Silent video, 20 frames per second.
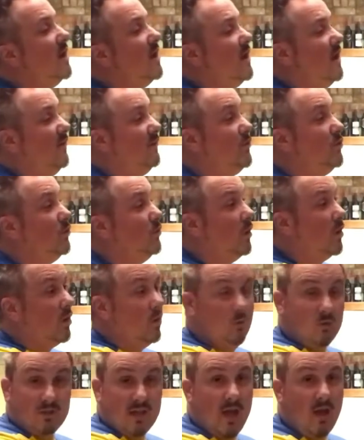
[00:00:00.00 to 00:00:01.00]
if you don't
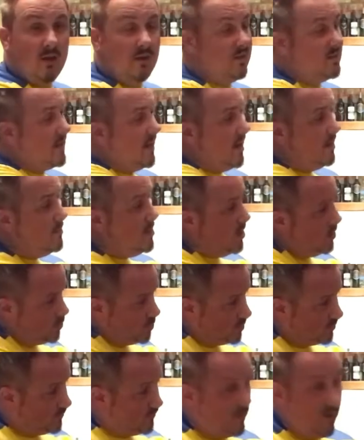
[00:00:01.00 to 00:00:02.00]
close down in time,
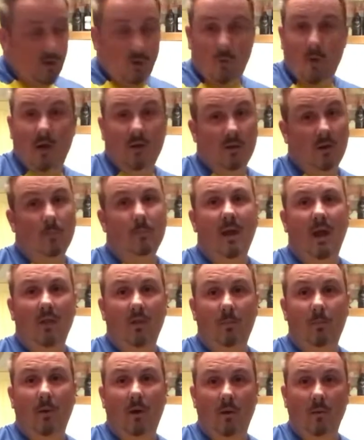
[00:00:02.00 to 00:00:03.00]
just follow out and come down the
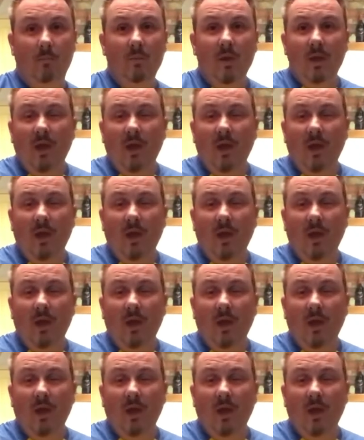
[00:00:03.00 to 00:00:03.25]
bottom.